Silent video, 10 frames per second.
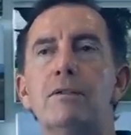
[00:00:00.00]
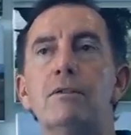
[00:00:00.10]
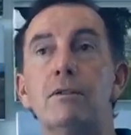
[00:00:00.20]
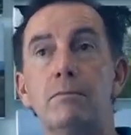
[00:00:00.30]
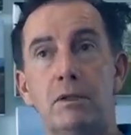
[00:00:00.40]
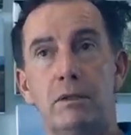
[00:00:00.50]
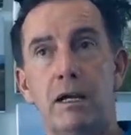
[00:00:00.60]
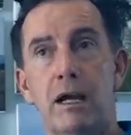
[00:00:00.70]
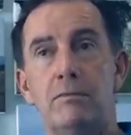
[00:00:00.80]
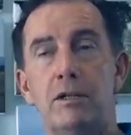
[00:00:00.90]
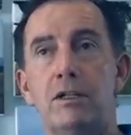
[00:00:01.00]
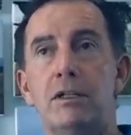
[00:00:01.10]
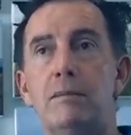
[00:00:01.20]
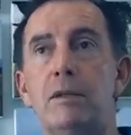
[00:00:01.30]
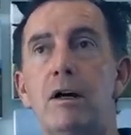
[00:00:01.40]
it's good to put the tire
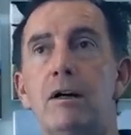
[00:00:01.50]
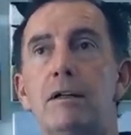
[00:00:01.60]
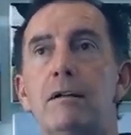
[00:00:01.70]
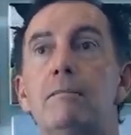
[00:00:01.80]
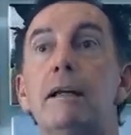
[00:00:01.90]
pressures a bit harder,